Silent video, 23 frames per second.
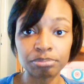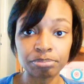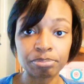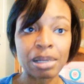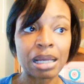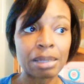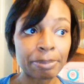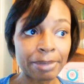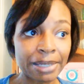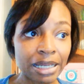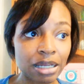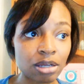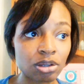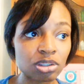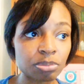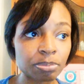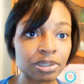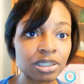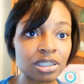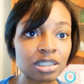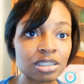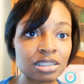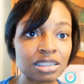my mouth
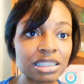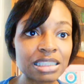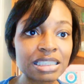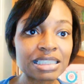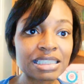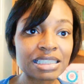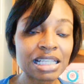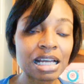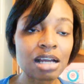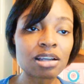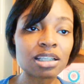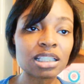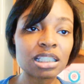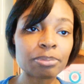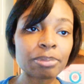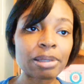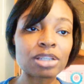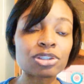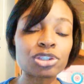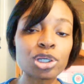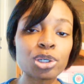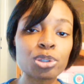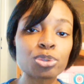because he is talking
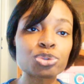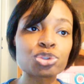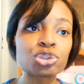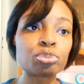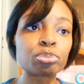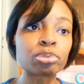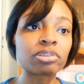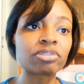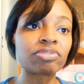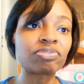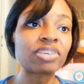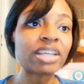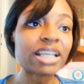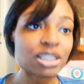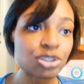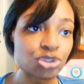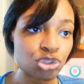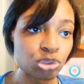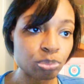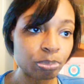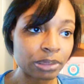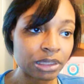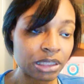about those who profess
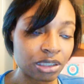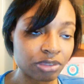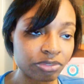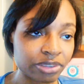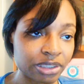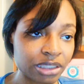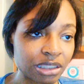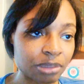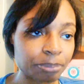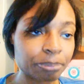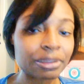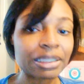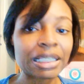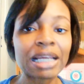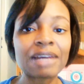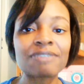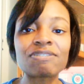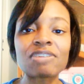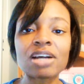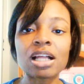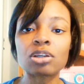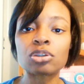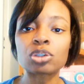to be of him but
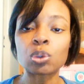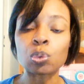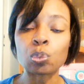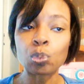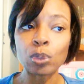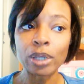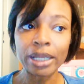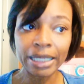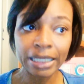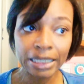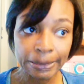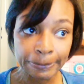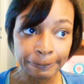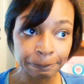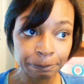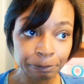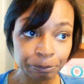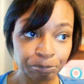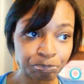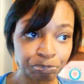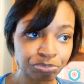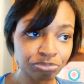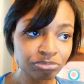have fallen away.
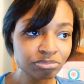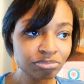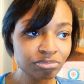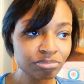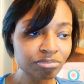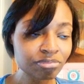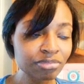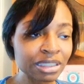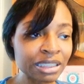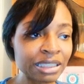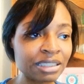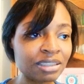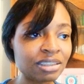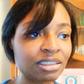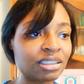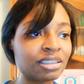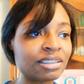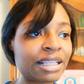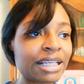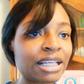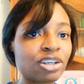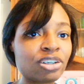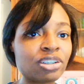
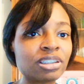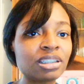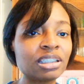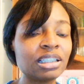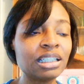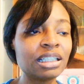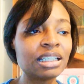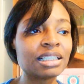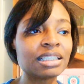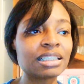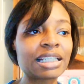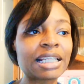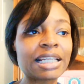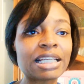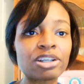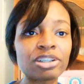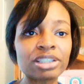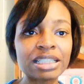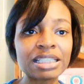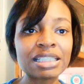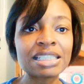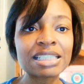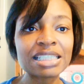Uh, they are they
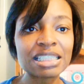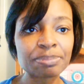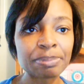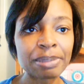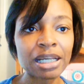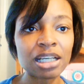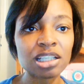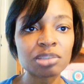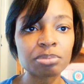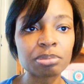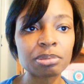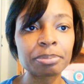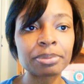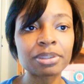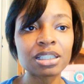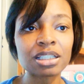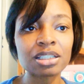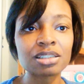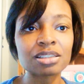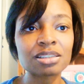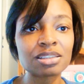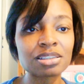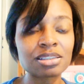are in his mouth, but
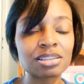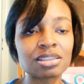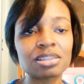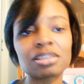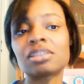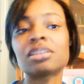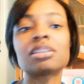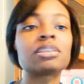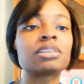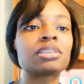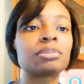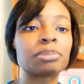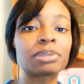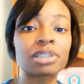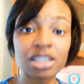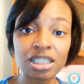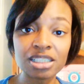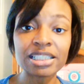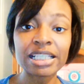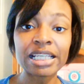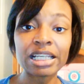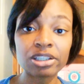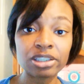because uh,
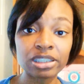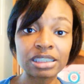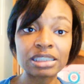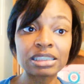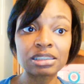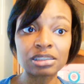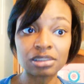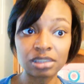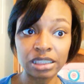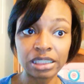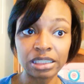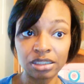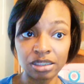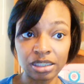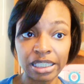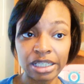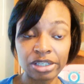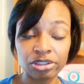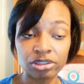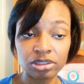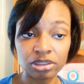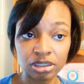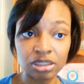because they are in
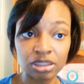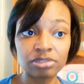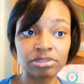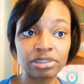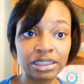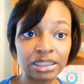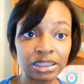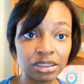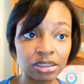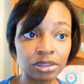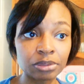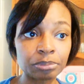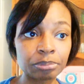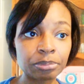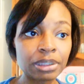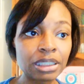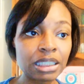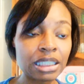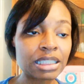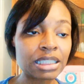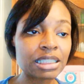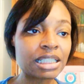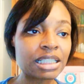they are of him,
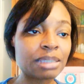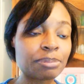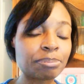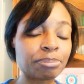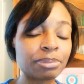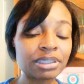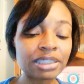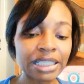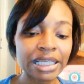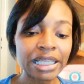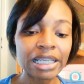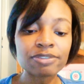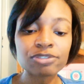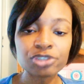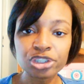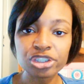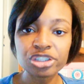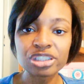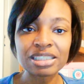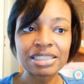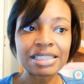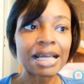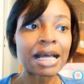and but they have
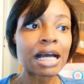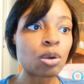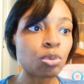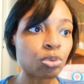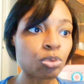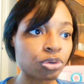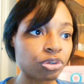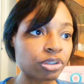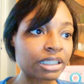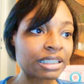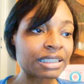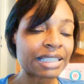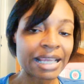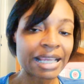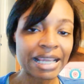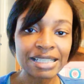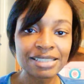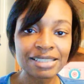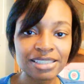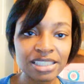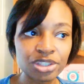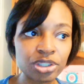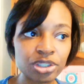turned sour and
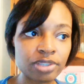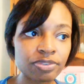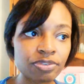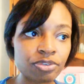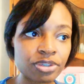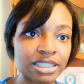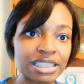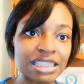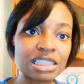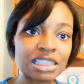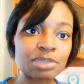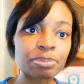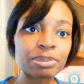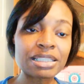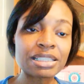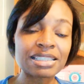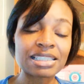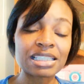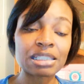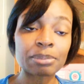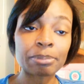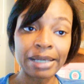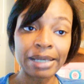nasty. Therefore, he
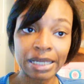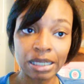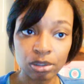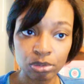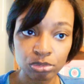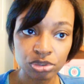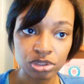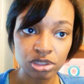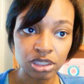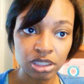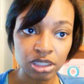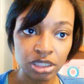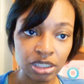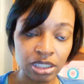spits them out.